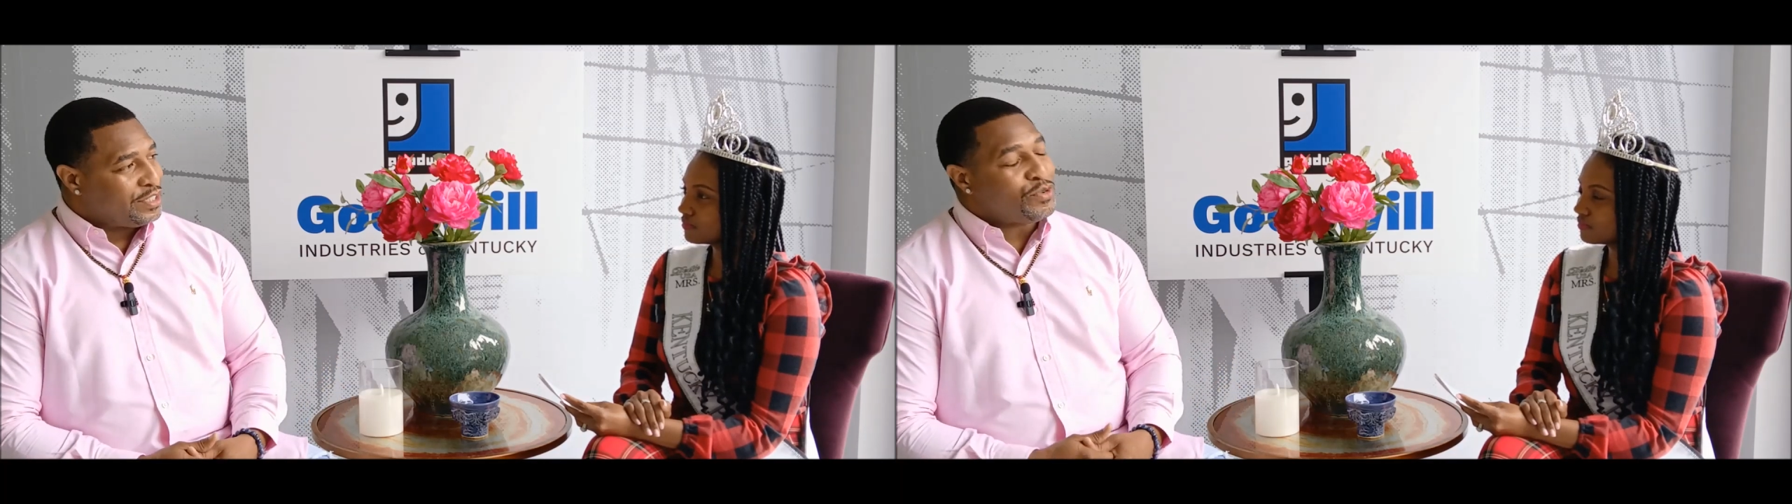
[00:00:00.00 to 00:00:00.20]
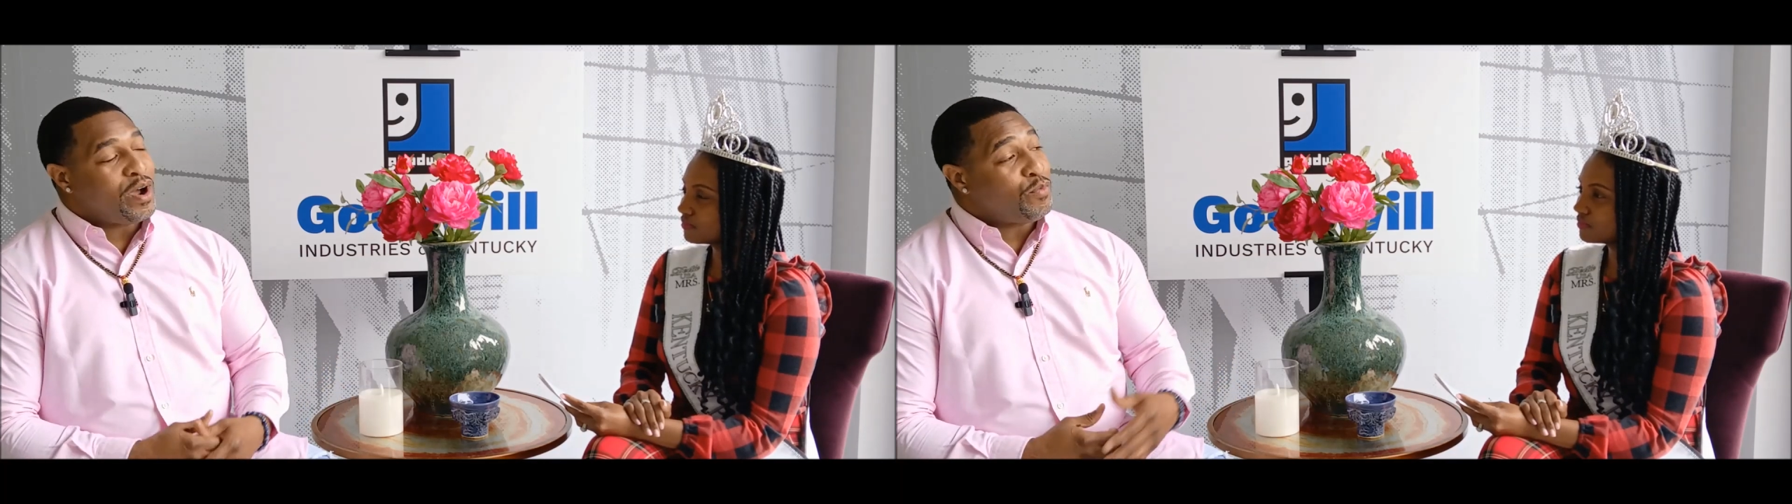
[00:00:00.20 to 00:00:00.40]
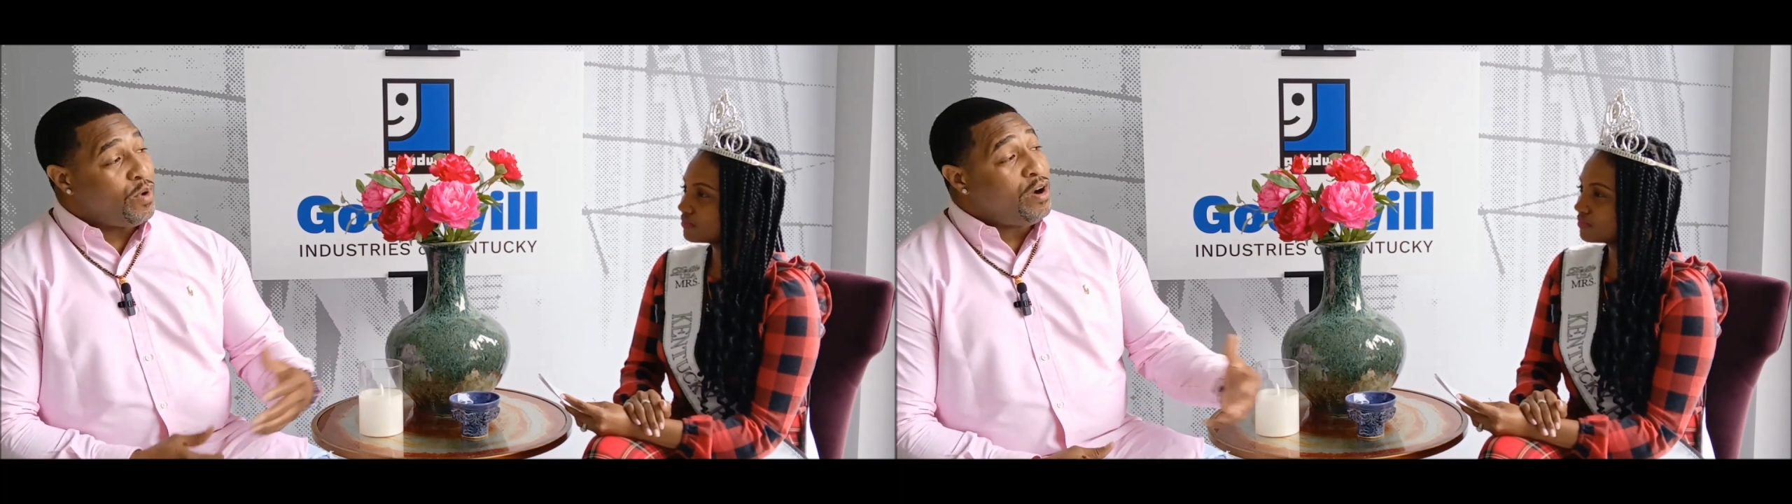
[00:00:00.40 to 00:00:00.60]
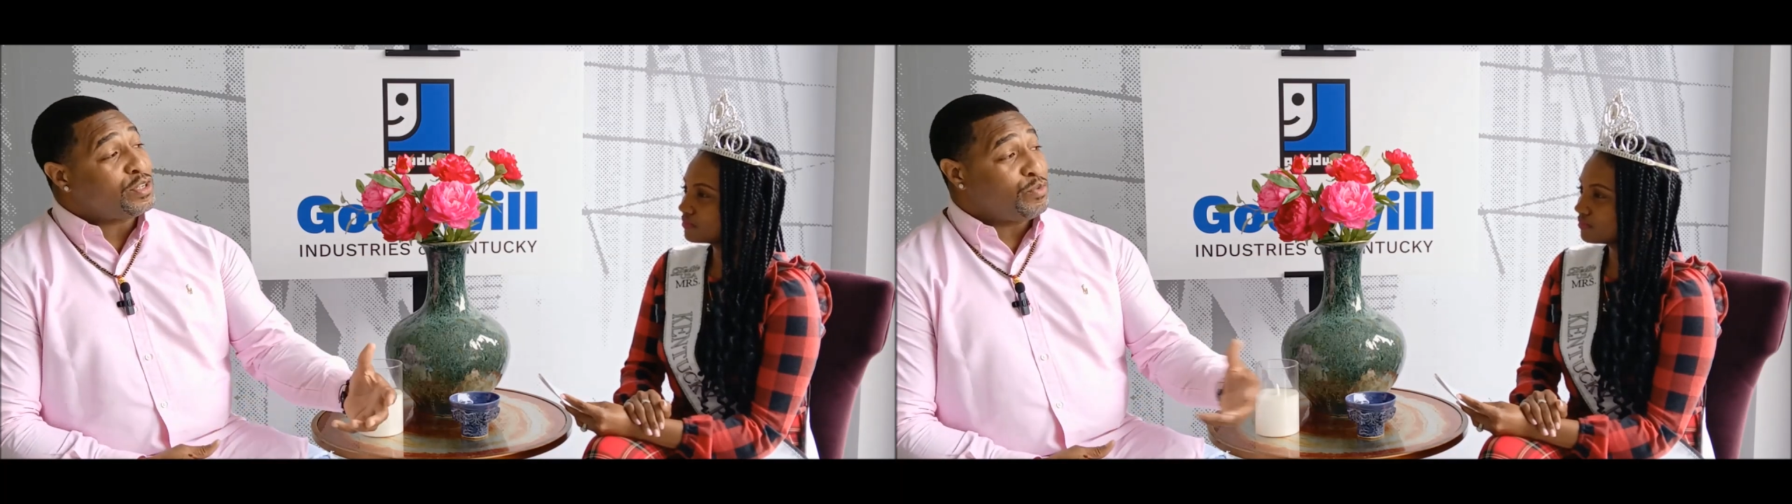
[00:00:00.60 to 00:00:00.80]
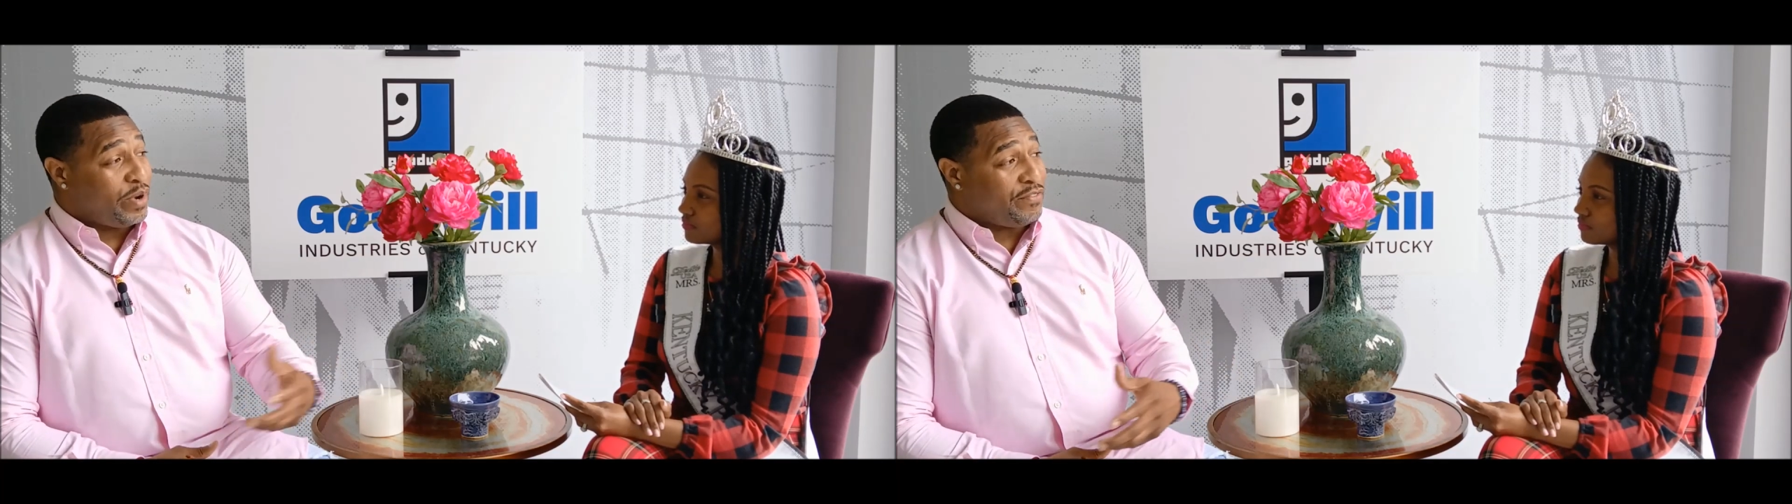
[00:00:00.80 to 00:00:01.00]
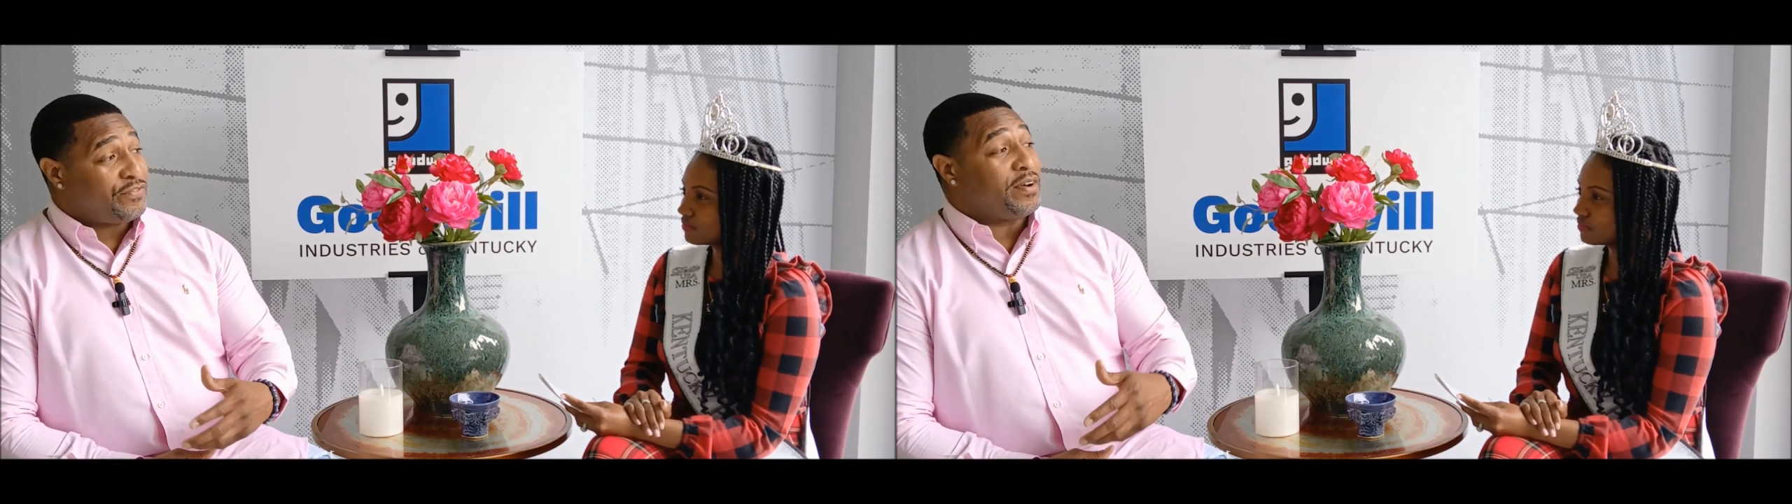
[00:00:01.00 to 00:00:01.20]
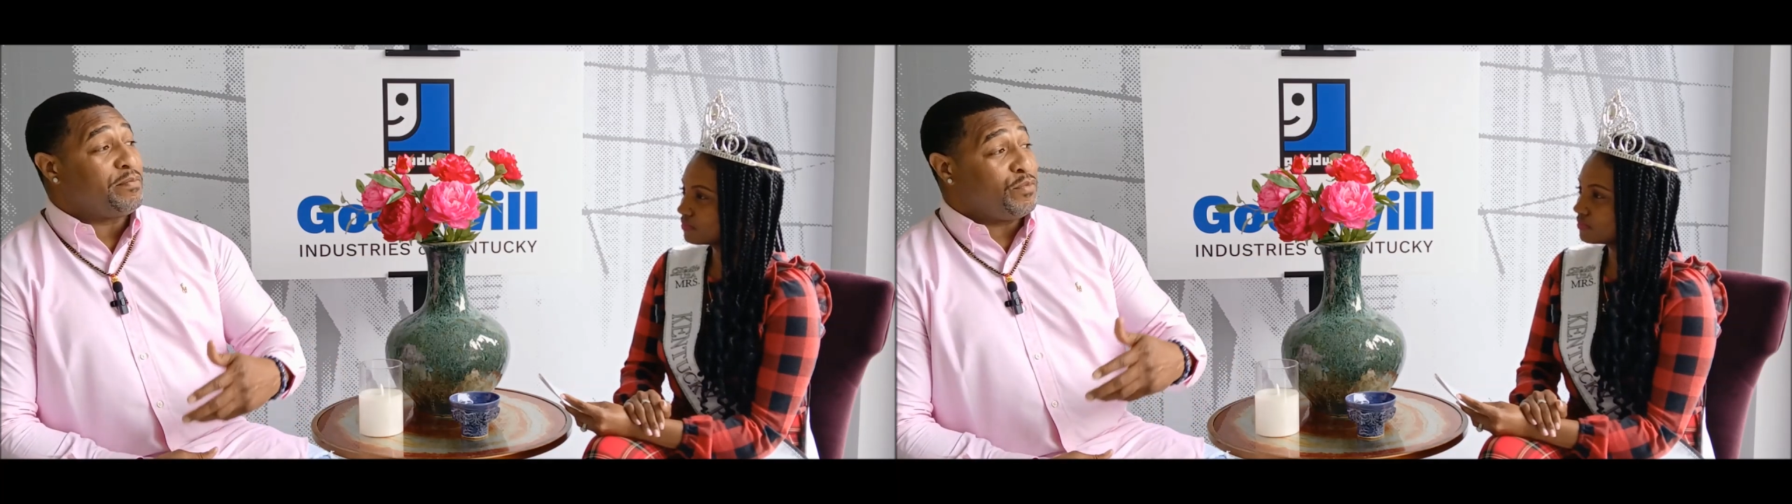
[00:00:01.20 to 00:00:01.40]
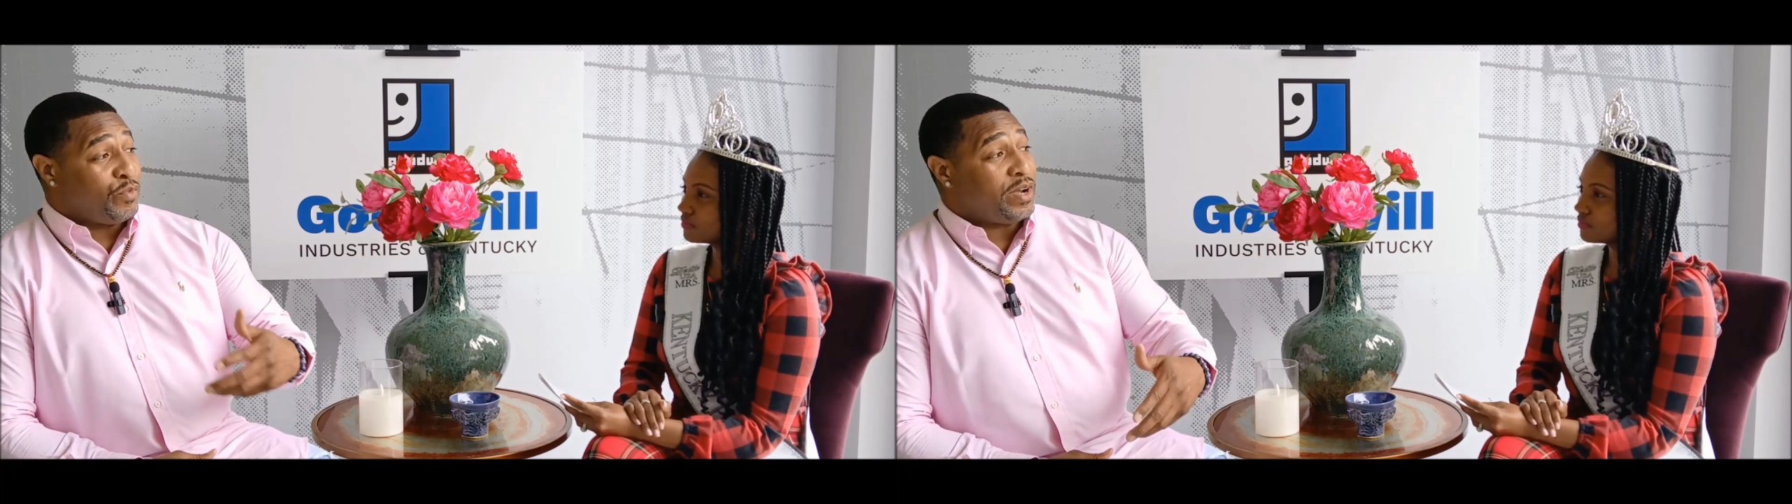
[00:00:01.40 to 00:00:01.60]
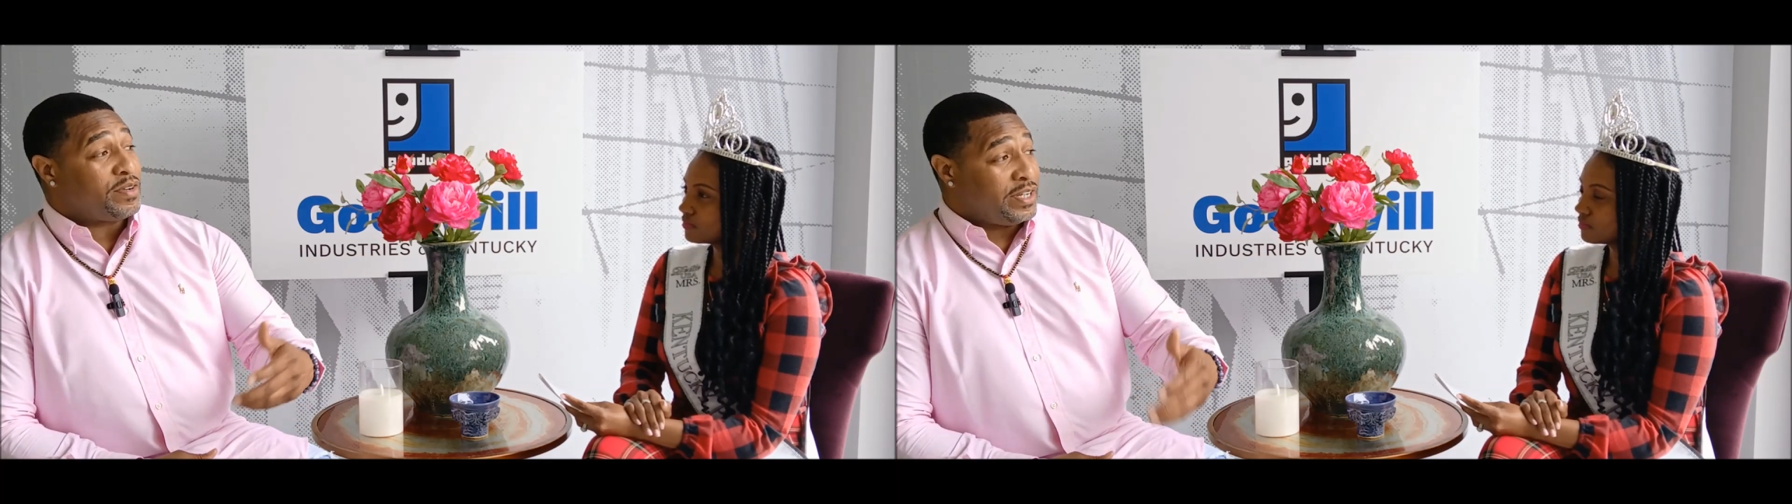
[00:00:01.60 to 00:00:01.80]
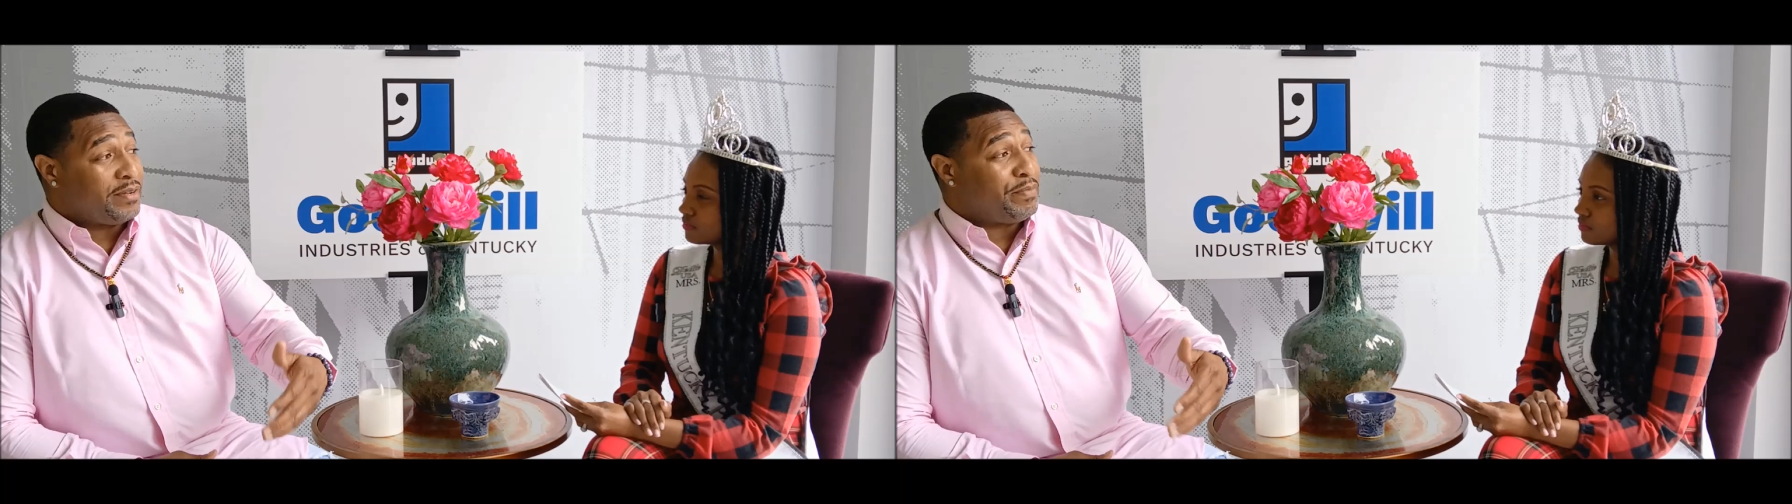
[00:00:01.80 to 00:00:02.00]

it, and so I walked away from what